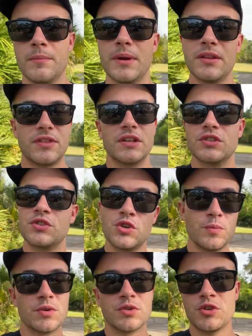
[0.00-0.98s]
Made things
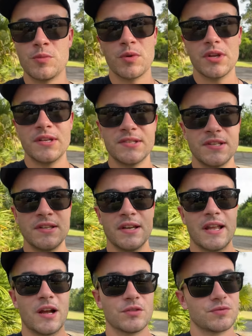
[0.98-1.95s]
super, super easy.
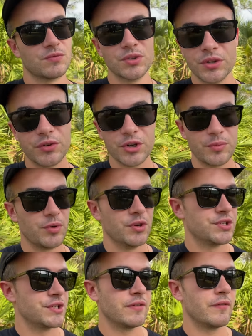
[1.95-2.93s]
And I was really, really
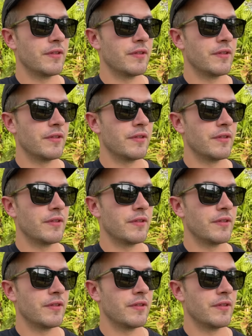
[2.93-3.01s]
appreciative of